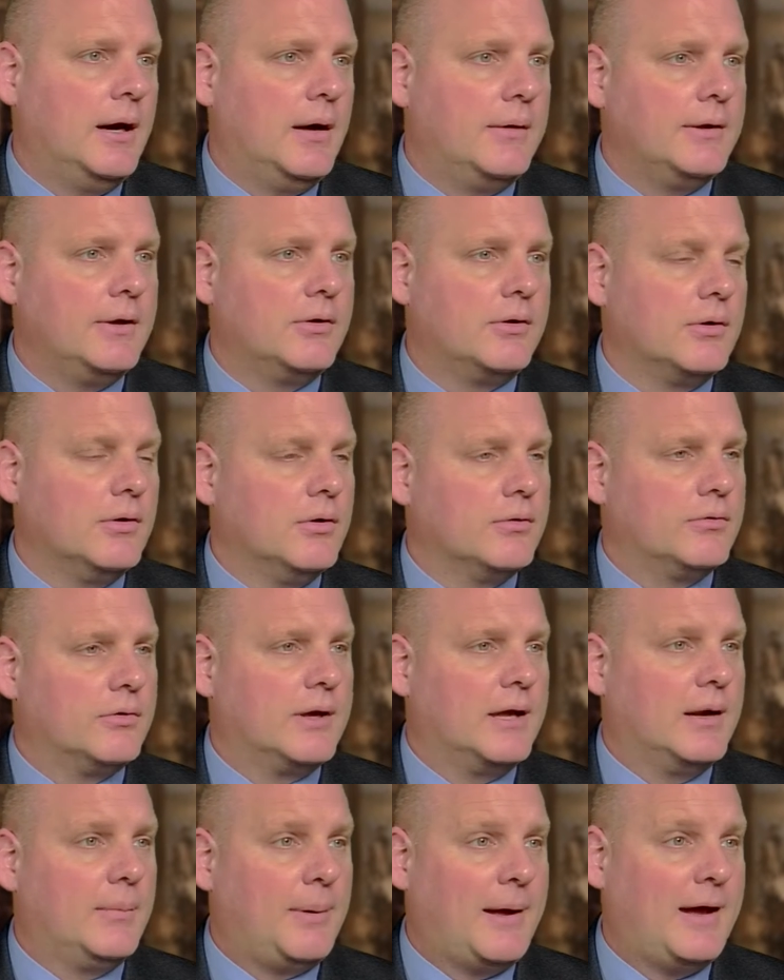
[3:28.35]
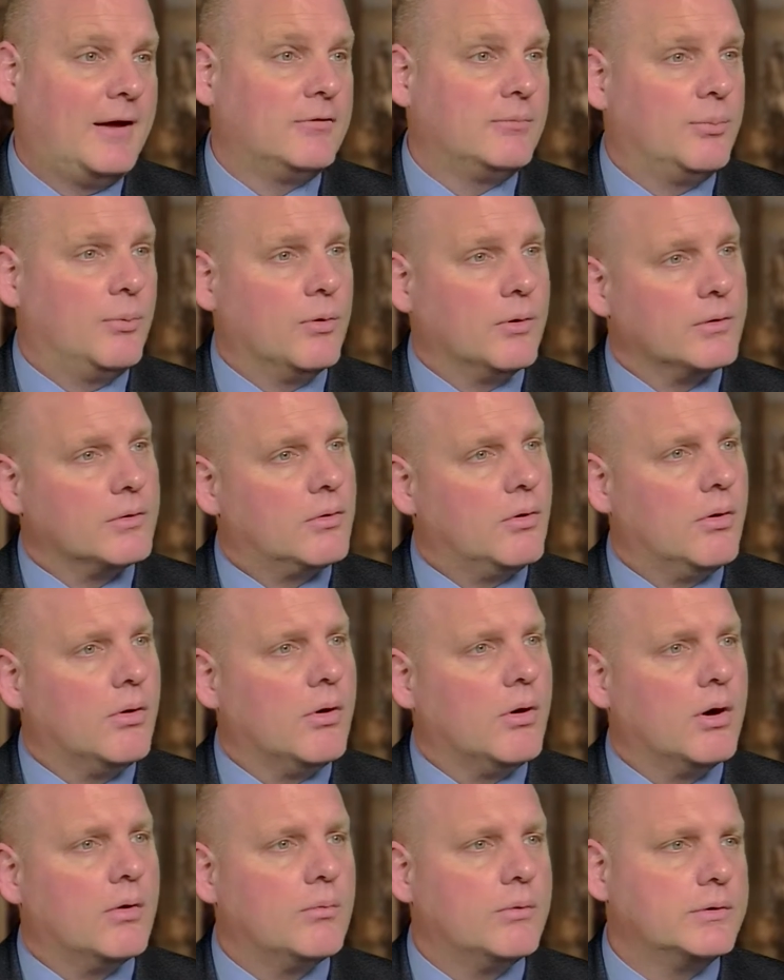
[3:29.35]
You can also get a passport
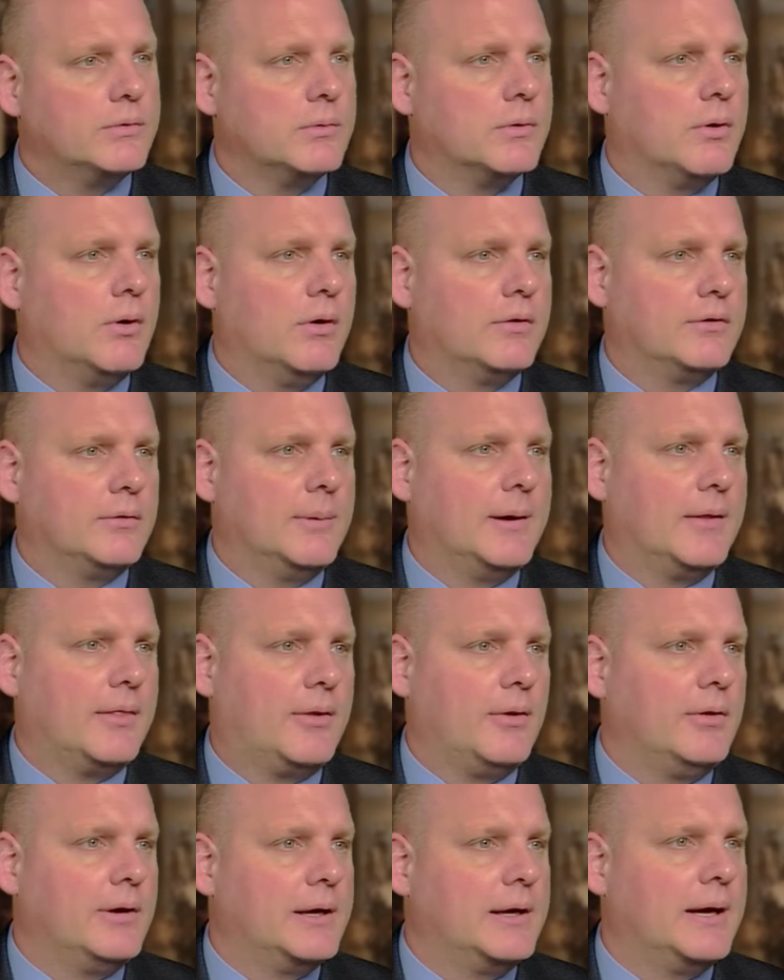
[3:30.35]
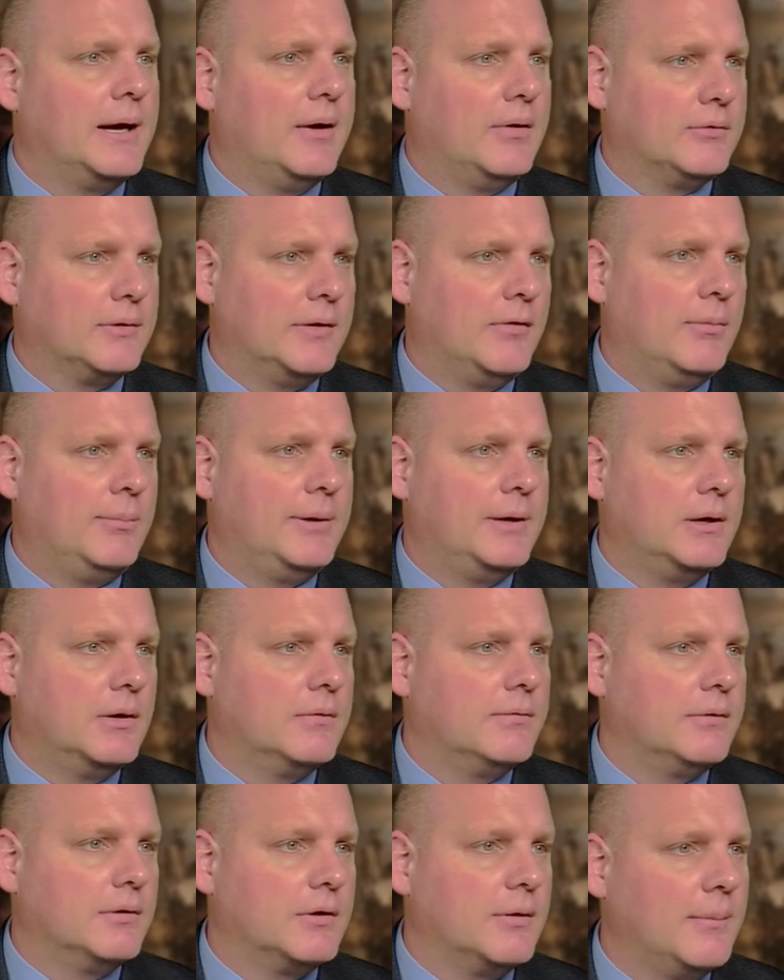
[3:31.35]
card, which would cost about $30, and that would be good
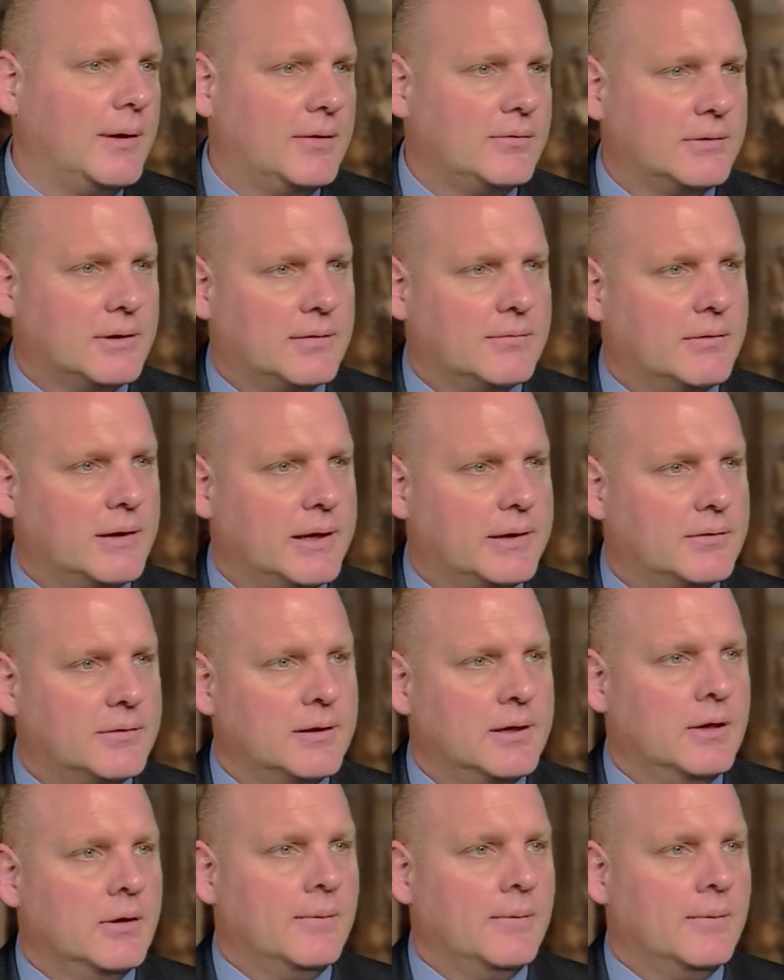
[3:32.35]
for domestic flights.